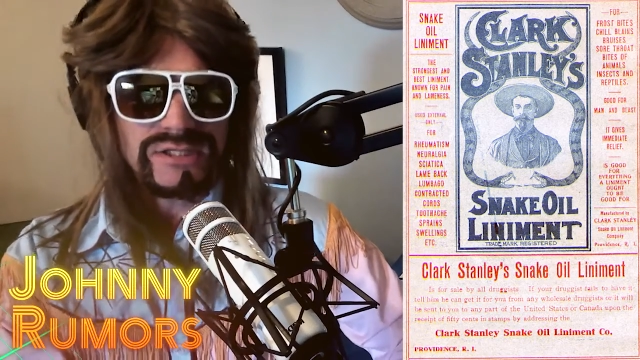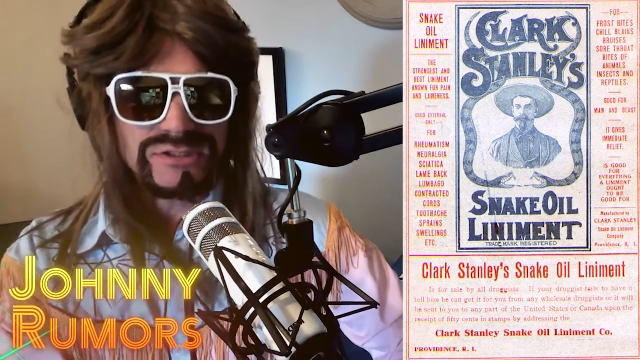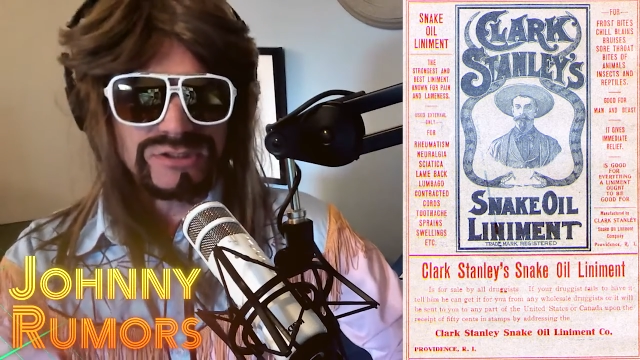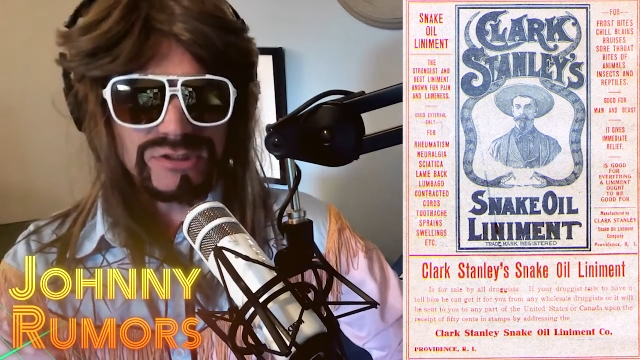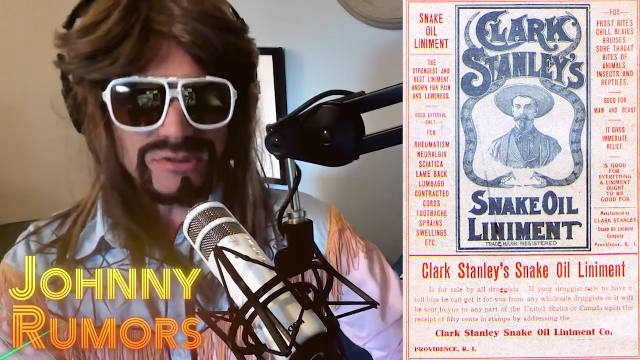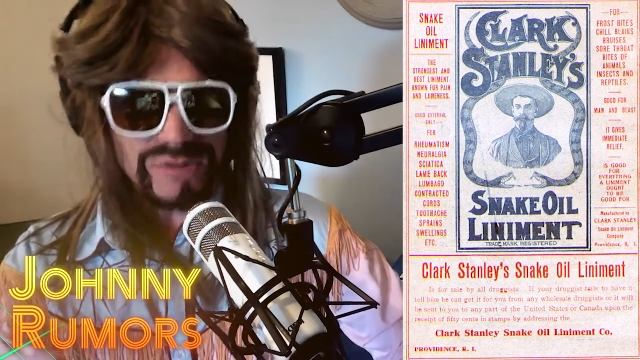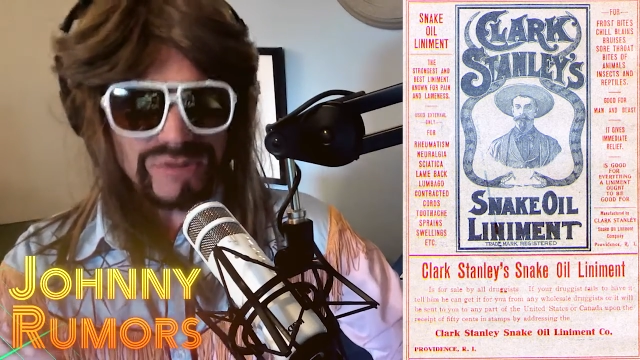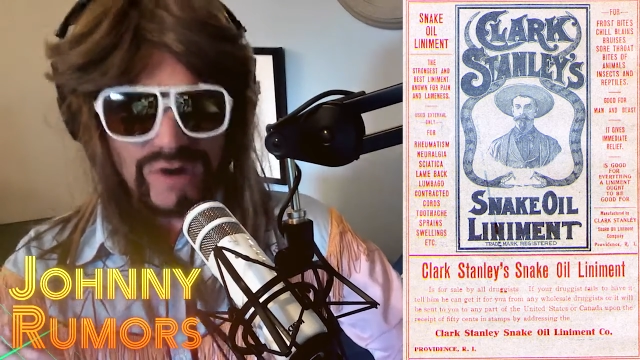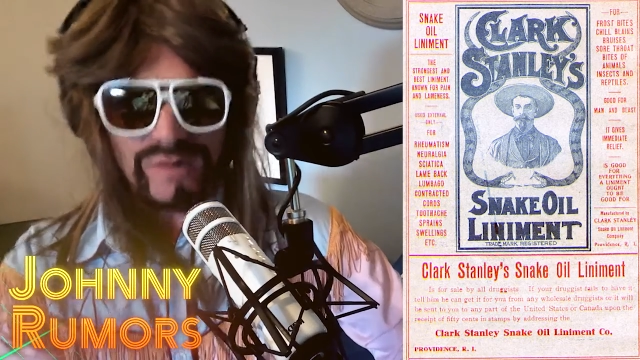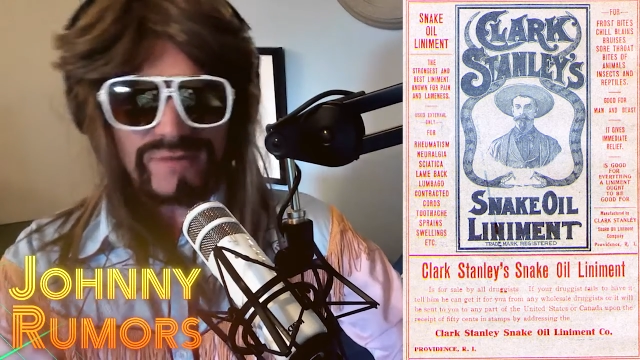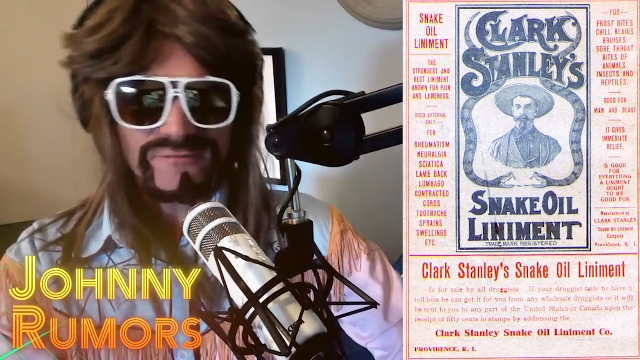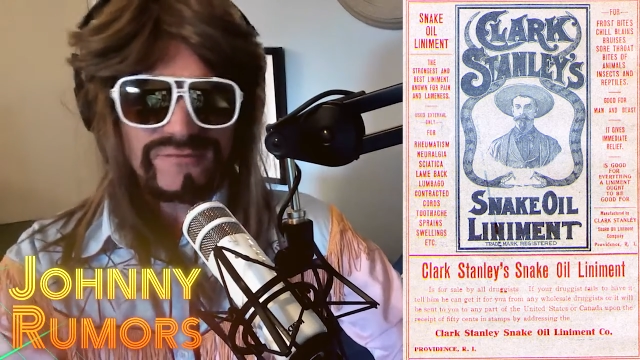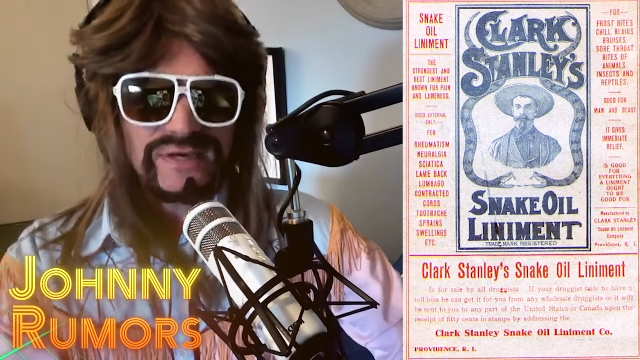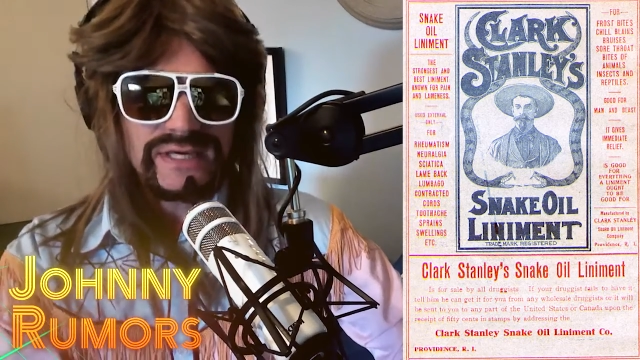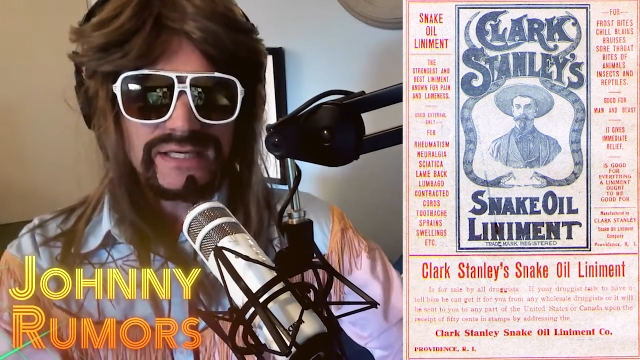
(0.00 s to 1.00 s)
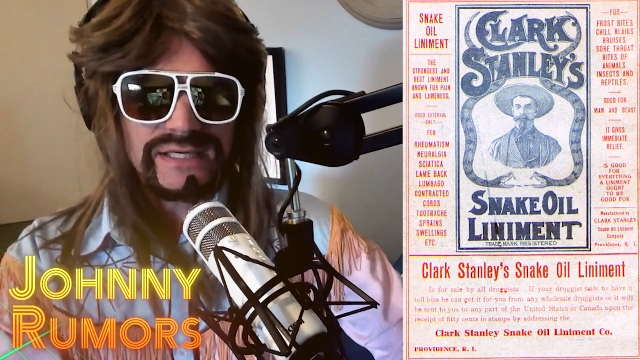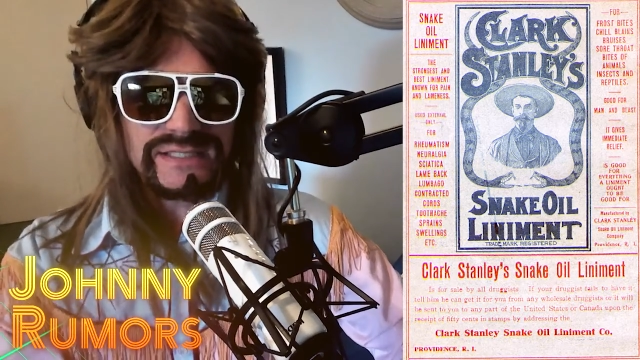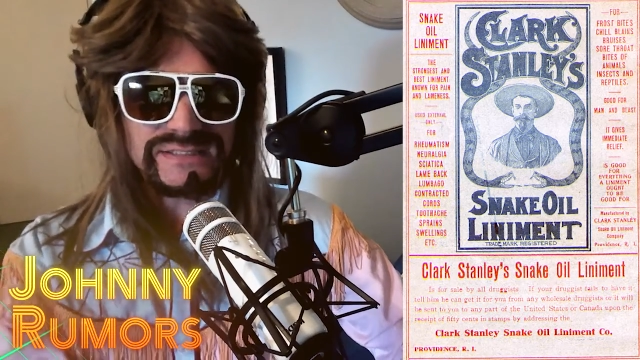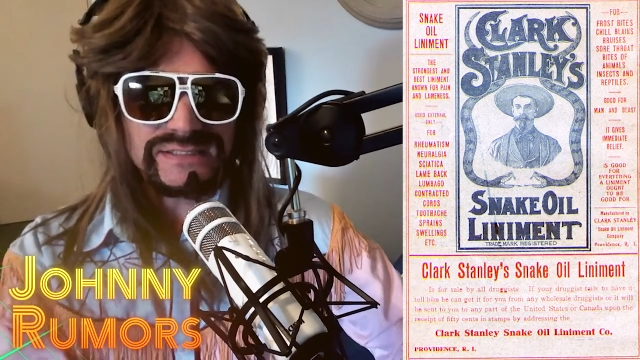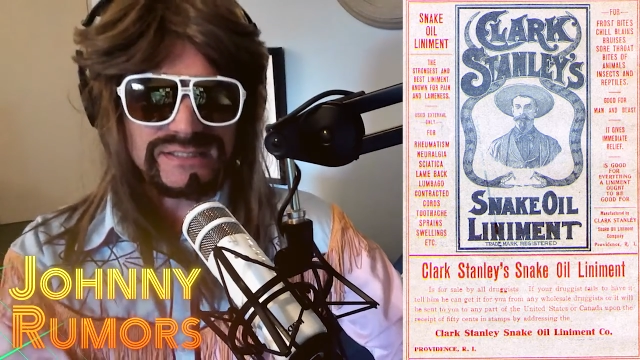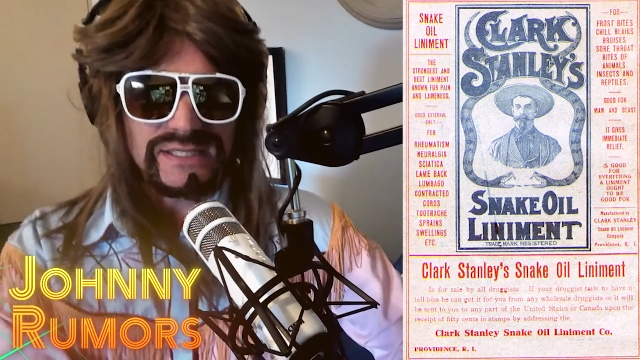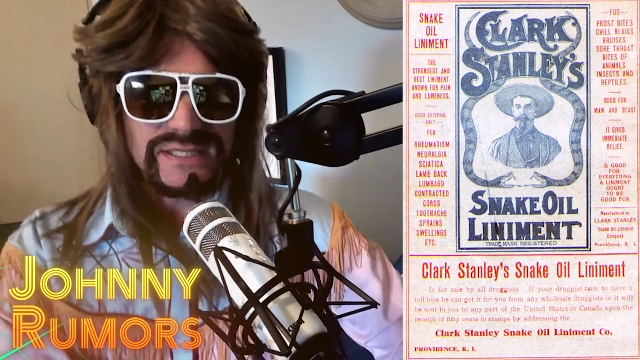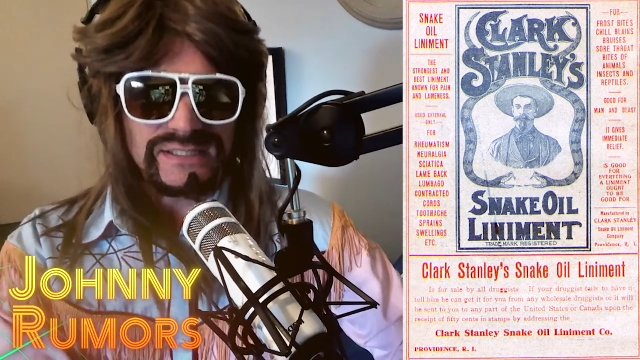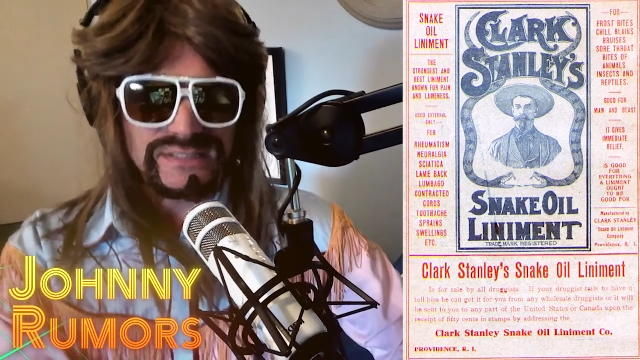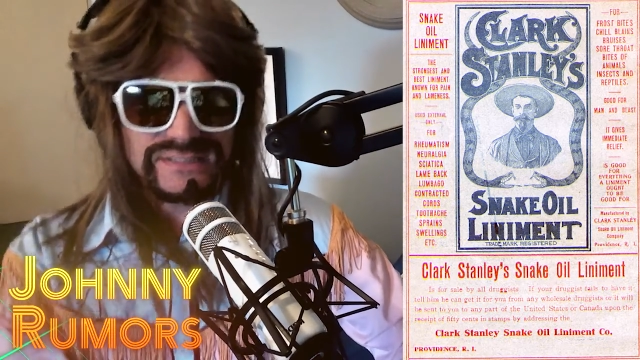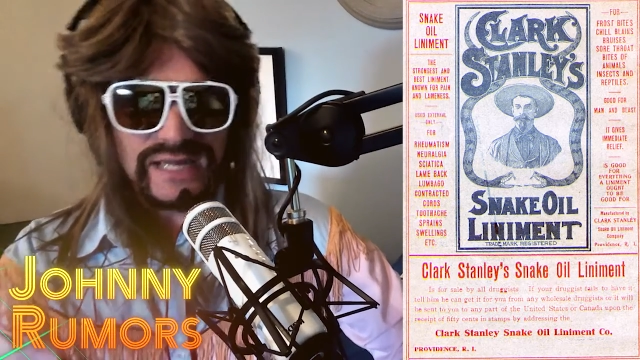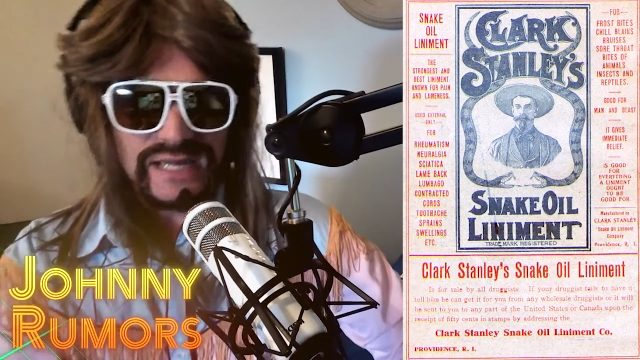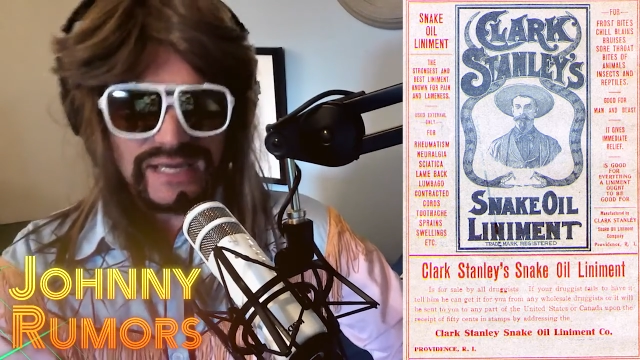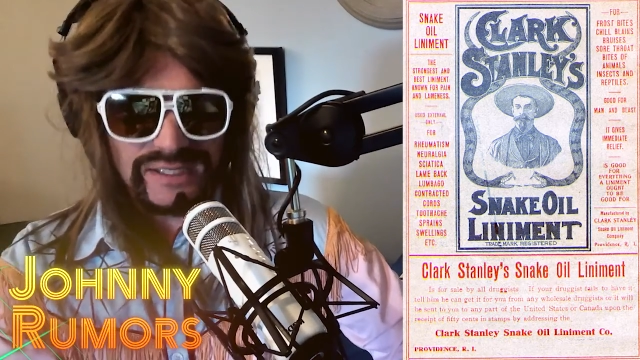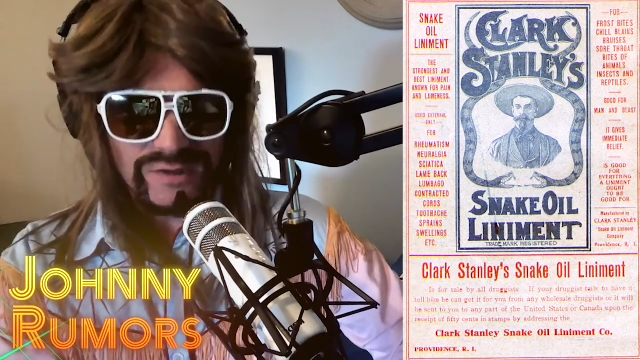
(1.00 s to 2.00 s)
Do you know if his
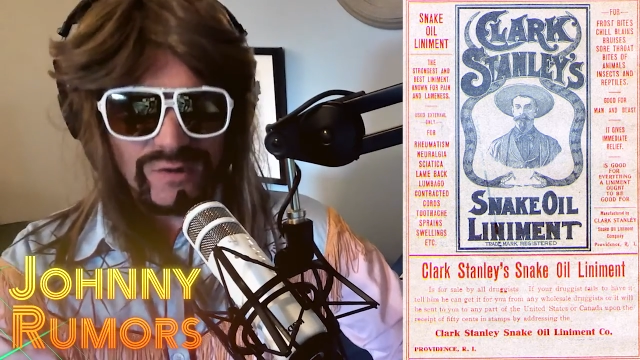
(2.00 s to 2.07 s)
snake